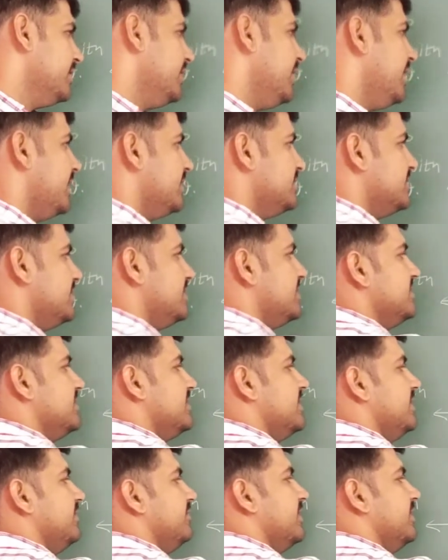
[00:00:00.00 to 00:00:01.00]
As it is
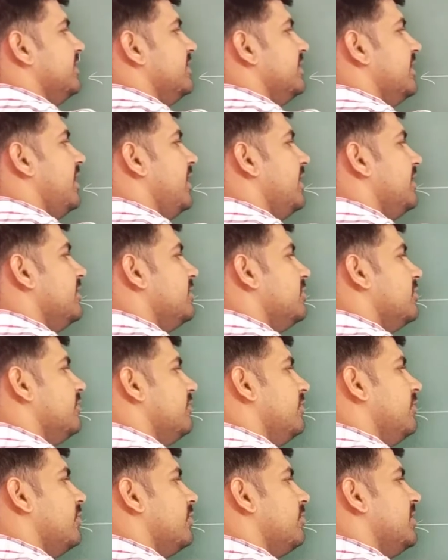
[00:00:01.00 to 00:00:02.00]
given, the length
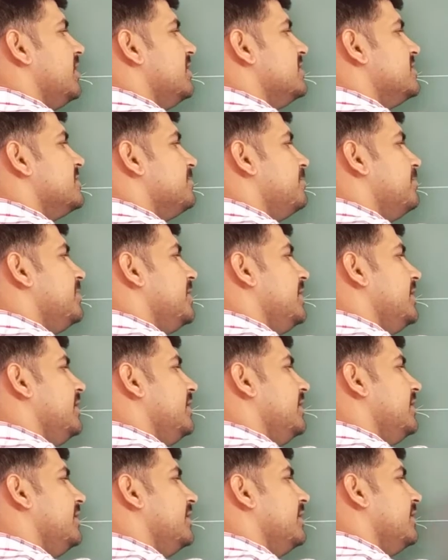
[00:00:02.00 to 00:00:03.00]
of normal is
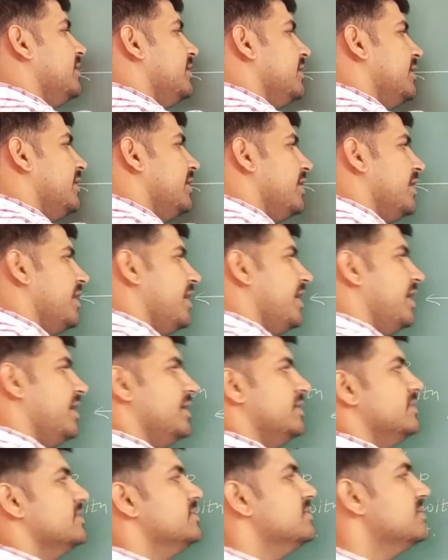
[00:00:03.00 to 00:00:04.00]
P,
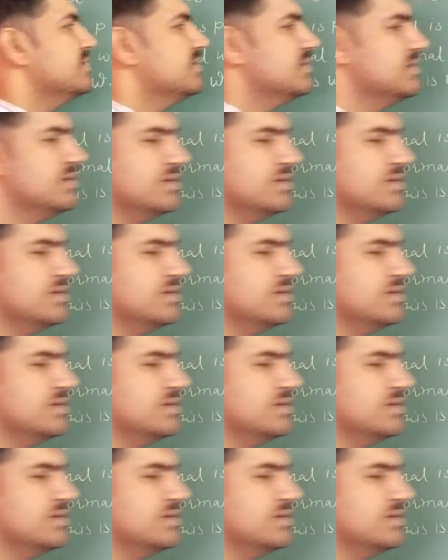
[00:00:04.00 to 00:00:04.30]
hence